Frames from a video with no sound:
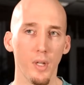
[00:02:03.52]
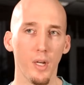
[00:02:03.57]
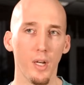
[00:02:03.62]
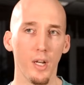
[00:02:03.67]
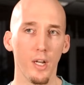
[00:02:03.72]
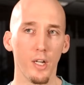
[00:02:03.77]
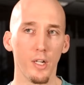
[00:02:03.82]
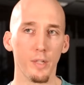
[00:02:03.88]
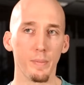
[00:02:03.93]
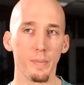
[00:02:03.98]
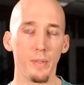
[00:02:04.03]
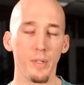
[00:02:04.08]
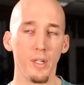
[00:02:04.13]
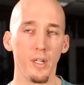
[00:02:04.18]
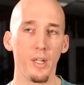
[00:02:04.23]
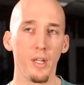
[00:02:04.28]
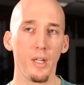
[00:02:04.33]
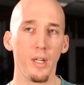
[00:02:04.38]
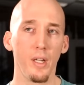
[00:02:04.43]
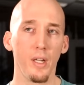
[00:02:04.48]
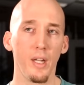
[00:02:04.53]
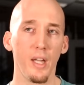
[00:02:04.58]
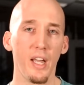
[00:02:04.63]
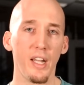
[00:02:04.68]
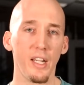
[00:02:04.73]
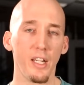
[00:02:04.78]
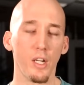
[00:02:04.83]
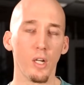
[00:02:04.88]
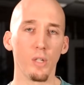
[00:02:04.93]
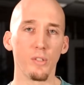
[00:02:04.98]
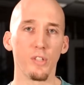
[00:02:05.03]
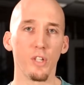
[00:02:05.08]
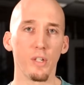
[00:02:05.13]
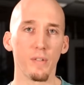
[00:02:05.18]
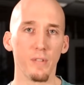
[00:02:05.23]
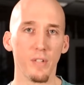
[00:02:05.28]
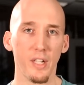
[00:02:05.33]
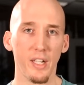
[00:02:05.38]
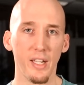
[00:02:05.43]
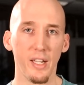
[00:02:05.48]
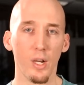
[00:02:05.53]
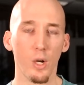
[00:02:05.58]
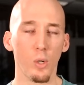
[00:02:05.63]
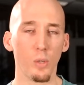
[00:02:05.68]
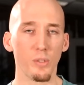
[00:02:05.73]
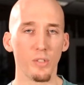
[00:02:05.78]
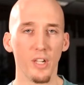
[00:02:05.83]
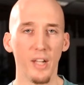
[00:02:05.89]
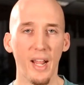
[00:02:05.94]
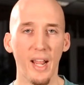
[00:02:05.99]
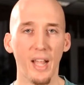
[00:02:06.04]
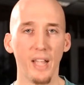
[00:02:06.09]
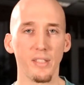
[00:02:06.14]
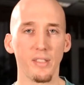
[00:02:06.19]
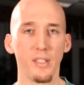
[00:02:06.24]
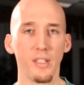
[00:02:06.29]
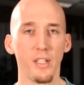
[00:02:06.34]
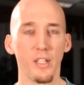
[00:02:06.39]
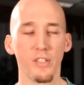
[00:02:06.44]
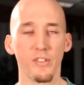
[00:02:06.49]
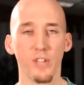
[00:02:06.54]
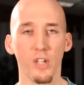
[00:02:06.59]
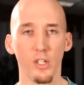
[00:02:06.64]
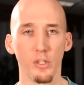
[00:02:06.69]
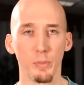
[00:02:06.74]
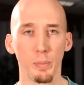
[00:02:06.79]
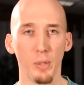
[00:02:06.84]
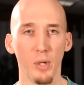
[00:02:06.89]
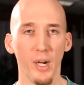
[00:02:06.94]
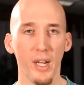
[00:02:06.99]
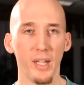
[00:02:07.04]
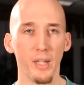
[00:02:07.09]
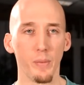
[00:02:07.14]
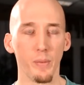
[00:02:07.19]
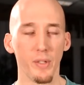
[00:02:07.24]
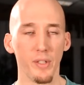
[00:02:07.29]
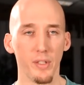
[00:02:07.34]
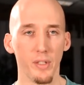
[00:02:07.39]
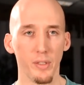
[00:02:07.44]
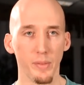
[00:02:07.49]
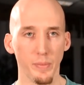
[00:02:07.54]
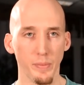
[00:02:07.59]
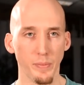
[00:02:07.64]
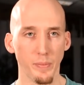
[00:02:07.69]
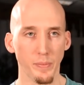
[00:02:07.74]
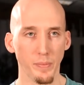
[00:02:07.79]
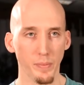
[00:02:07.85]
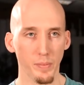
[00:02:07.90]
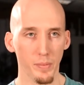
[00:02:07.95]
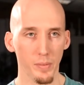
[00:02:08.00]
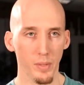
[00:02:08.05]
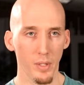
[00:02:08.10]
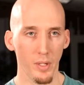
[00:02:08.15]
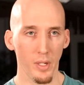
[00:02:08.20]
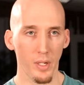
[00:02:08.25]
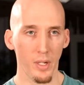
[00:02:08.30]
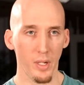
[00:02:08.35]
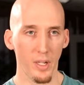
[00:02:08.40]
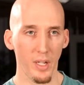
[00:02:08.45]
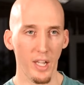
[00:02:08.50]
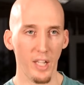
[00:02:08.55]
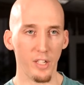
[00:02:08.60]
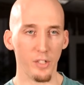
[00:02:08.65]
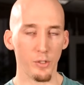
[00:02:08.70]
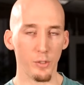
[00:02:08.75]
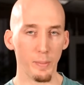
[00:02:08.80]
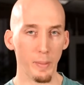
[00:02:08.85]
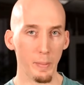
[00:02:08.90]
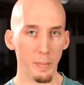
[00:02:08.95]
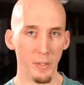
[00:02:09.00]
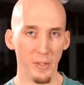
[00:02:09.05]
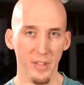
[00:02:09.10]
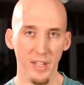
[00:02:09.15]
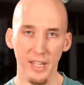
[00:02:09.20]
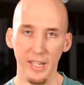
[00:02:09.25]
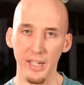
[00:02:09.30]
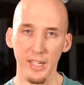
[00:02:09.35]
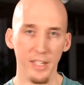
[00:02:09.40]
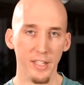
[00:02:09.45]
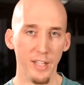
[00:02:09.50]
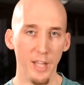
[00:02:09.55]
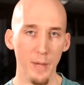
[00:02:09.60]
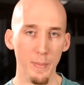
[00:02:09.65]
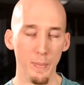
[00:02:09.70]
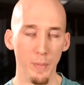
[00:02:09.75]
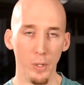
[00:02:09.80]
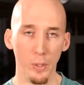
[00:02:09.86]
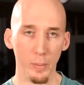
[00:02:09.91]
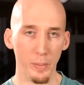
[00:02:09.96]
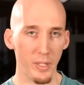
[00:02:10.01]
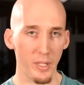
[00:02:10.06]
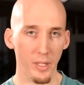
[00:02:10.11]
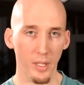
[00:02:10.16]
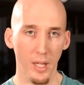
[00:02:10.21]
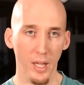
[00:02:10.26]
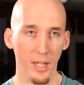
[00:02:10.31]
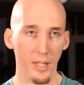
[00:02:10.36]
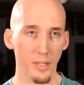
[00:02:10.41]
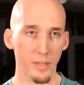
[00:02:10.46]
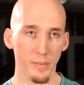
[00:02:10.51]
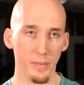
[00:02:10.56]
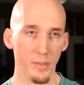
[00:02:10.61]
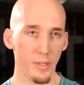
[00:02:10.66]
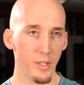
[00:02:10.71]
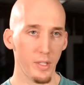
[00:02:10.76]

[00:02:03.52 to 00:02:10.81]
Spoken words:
And he goes over and he holds her hands and he just starts praying with her. I just remember thinking in that moment, like,